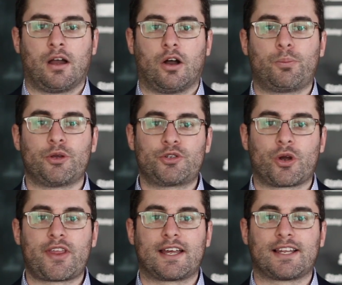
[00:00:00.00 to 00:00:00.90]
Hope you
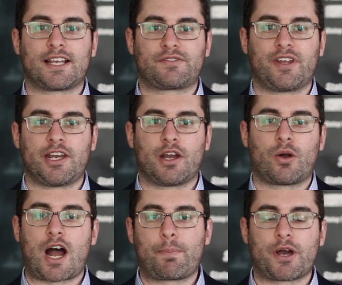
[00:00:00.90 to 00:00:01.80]
enjoyed that last
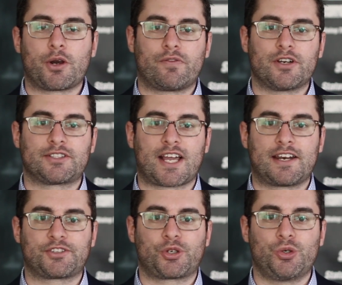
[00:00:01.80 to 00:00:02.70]
video. Hop on over to
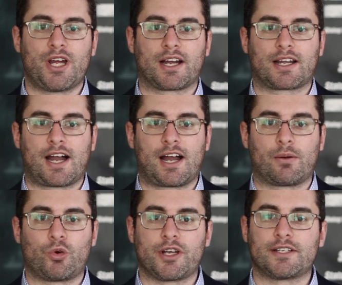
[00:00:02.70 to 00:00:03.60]
status coup dot
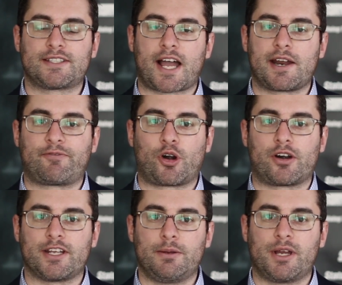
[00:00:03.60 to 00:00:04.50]
com where you can sign up for
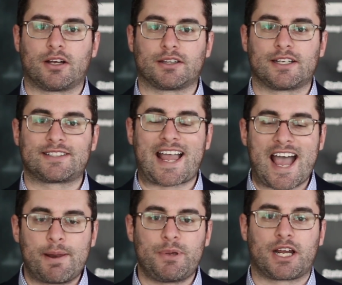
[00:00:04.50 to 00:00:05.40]
our email list
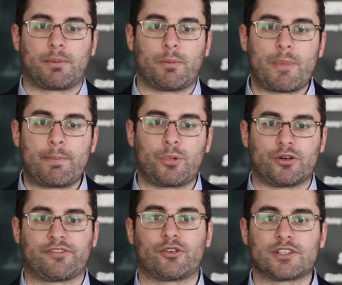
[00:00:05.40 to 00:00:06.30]
and become a
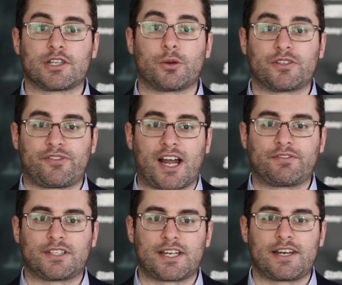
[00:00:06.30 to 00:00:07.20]
member for as low as
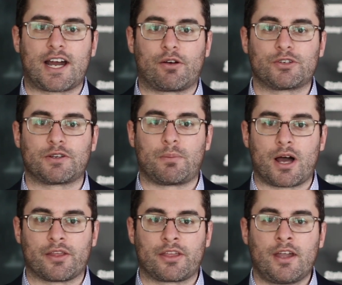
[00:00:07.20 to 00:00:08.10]
five to ten dollars a
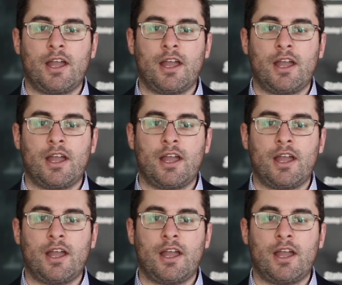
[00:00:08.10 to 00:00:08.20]
month.